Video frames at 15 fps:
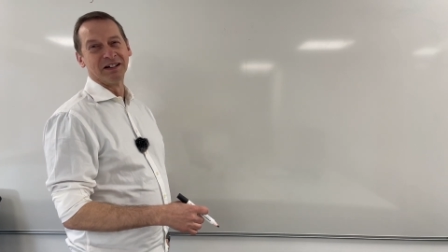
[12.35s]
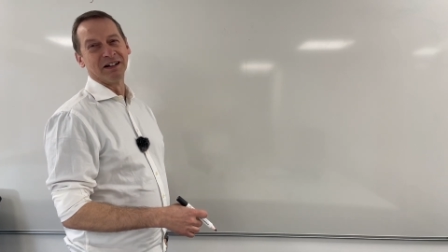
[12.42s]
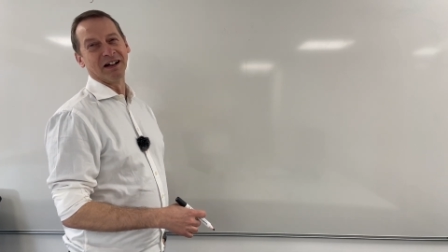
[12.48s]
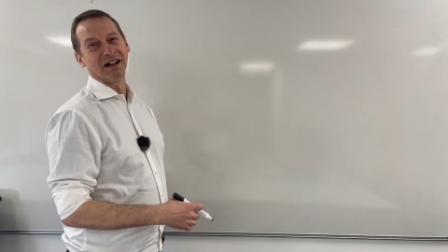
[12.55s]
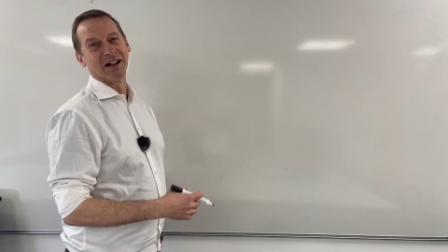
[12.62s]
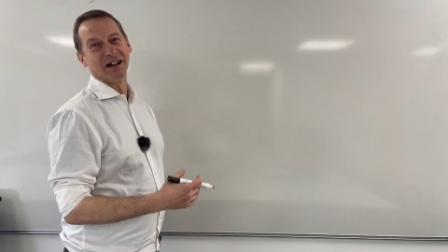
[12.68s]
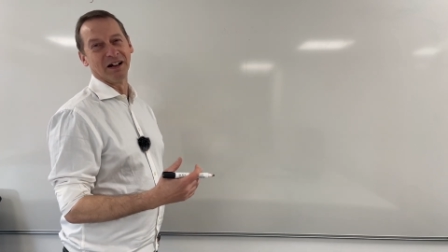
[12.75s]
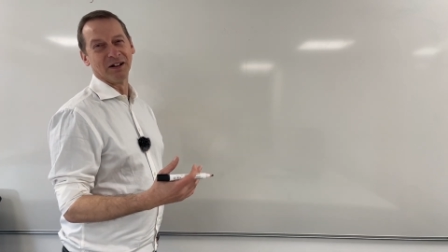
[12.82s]

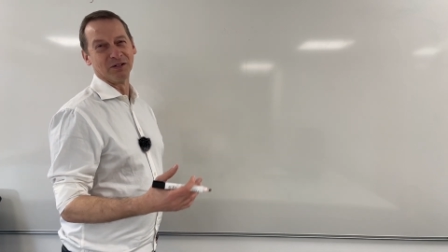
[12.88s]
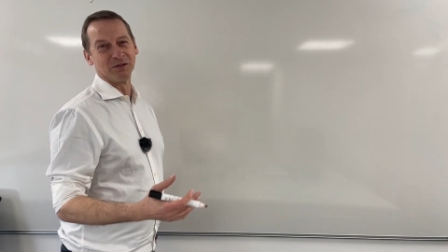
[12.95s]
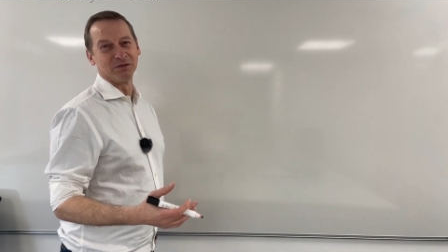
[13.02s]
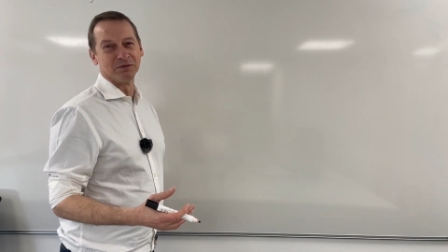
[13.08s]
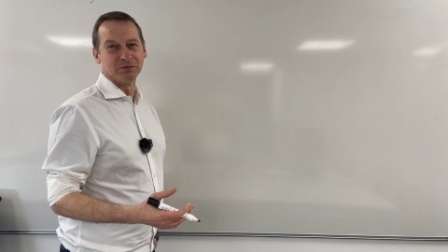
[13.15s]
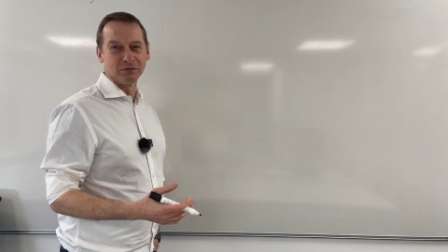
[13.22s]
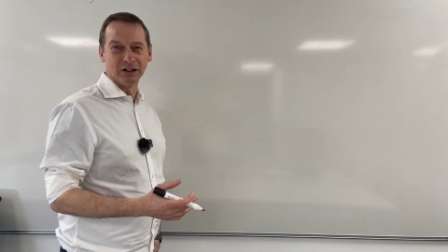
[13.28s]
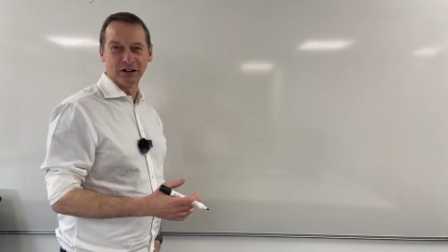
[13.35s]
and
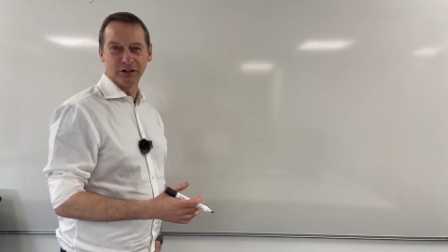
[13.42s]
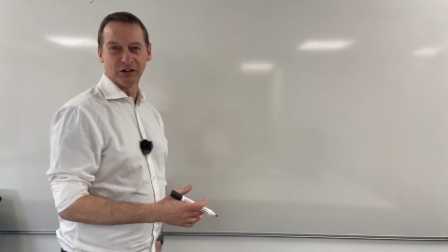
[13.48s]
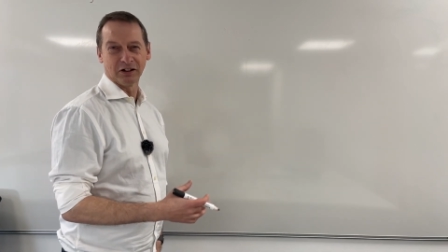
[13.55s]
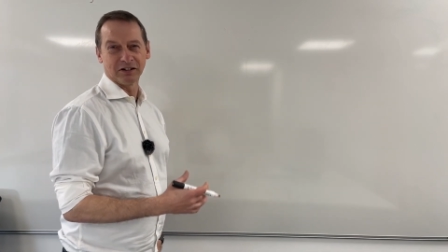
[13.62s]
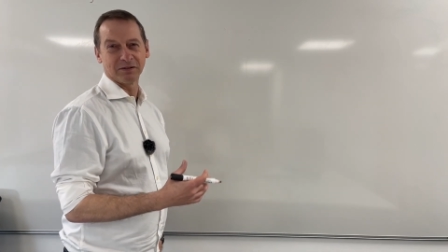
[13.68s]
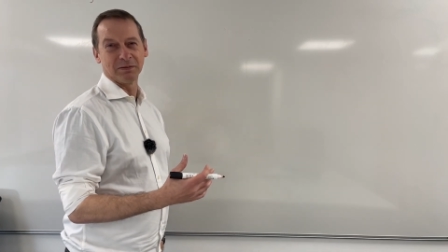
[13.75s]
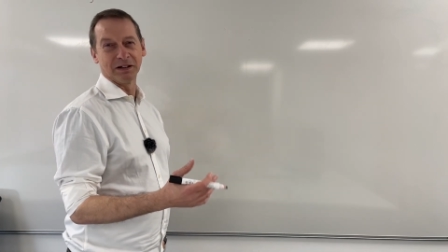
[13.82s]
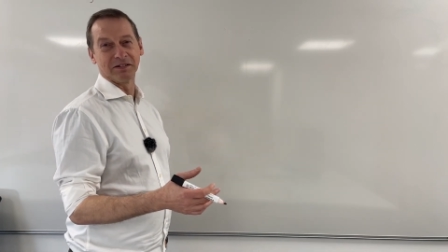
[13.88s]
really to
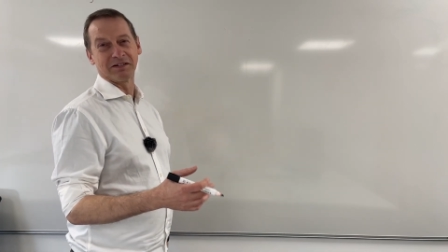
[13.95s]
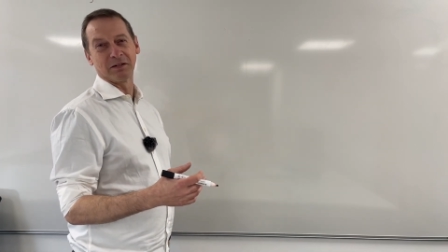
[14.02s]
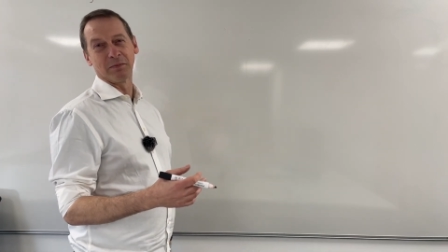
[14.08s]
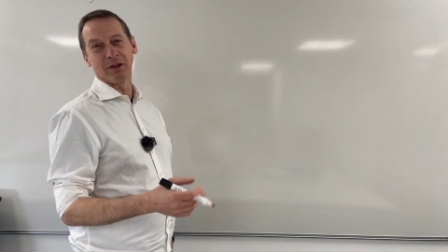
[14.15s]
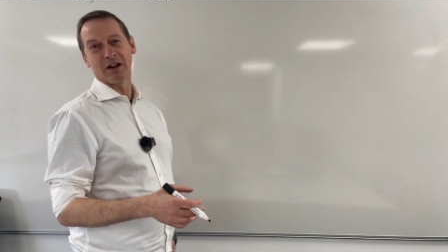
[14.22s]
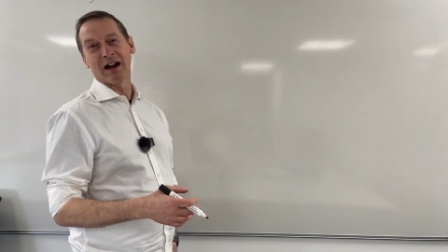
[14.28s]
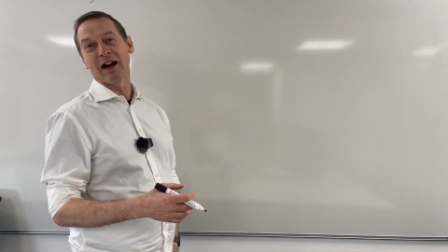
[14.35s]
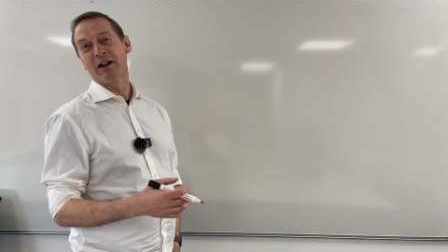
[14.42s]
explain some of
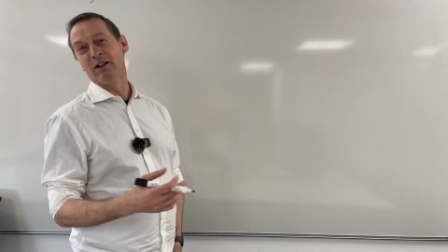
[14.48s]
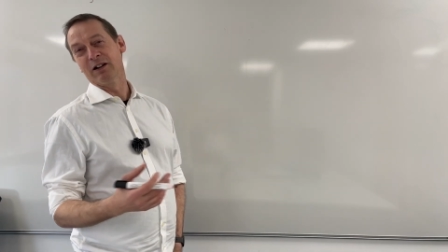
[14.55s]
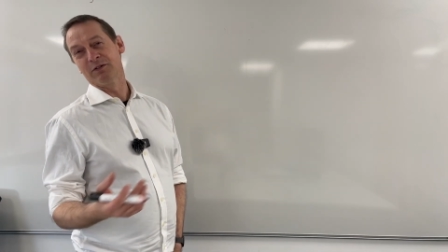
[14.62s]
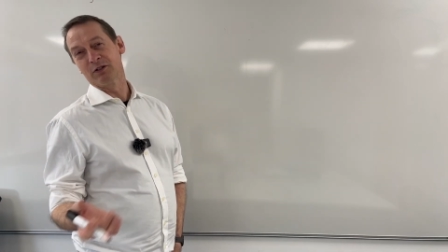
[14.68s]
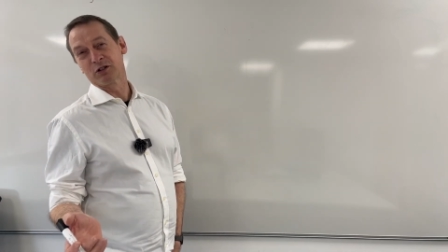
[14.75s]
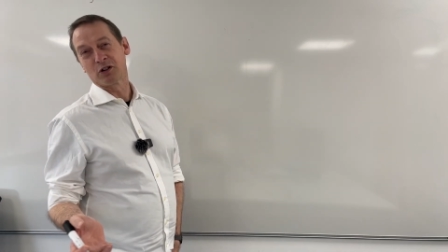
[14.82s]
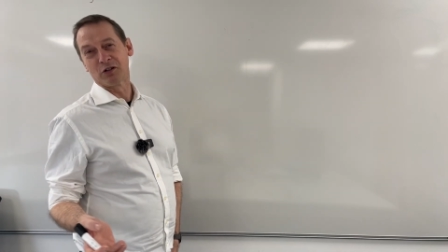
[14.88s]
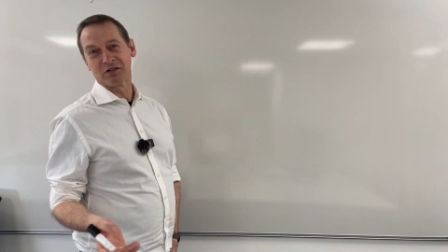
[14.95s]
the higher level
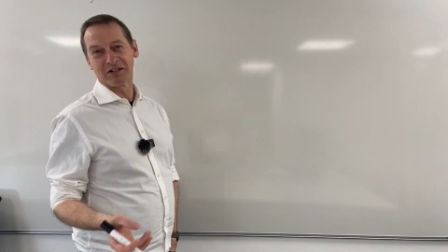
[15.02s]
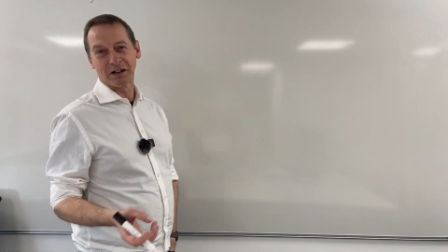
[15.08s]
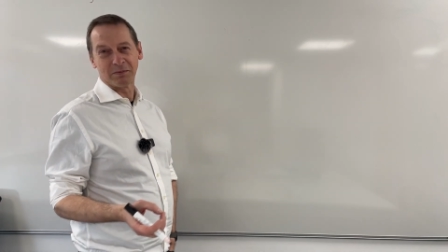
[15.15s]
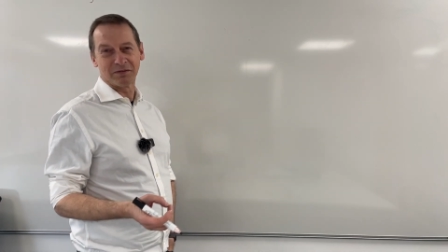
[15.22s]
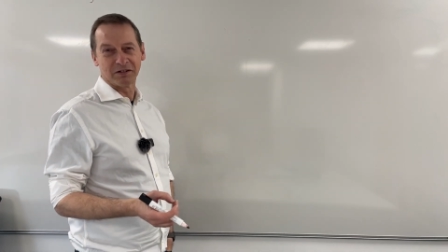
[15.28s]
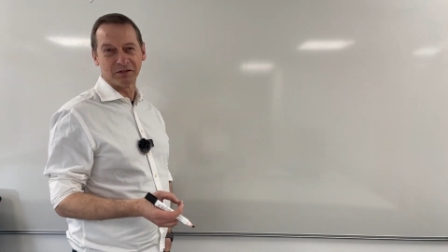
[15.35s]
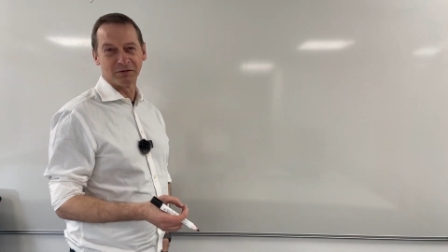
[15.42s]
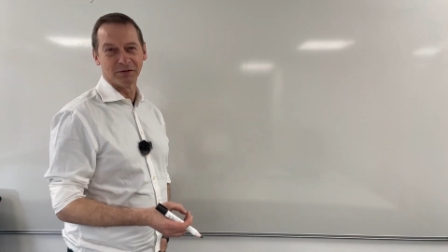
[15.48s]

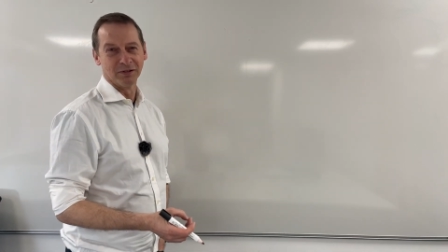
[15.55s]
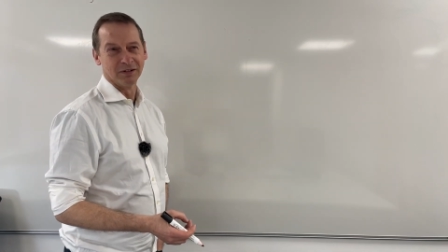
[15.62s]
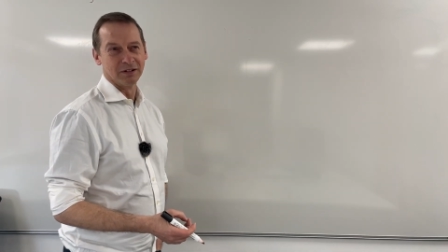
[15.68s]
concepts of